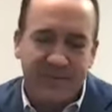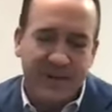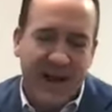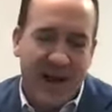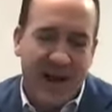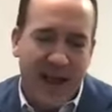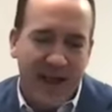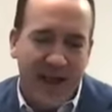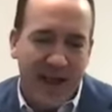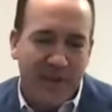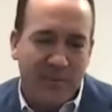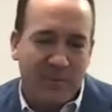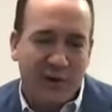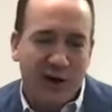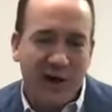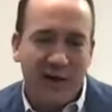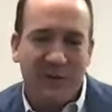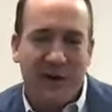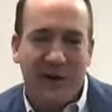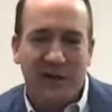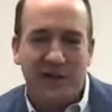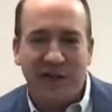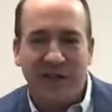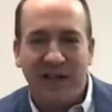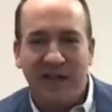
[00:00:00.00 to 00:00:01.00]
a pretty
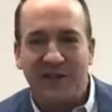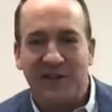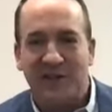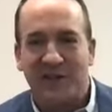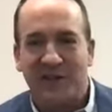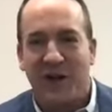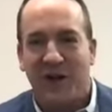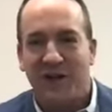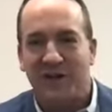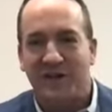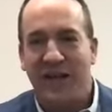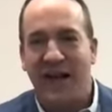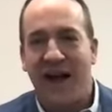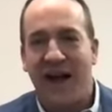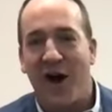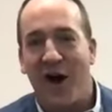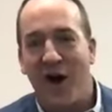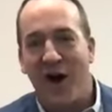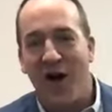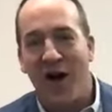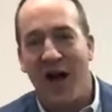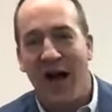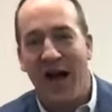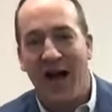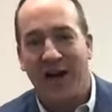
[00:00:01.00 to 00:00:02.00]
much insult to
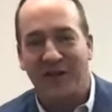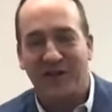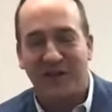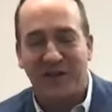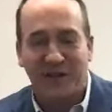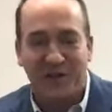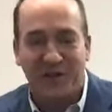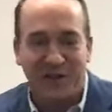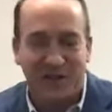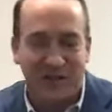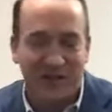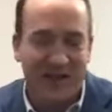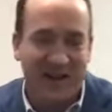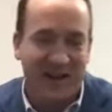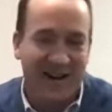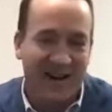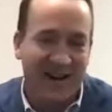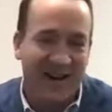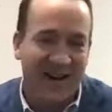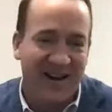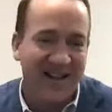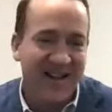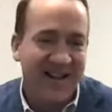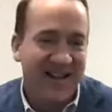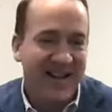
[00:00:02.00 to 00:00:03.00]
all actors.
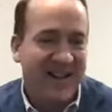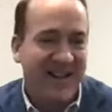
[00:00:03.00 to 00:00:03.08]
I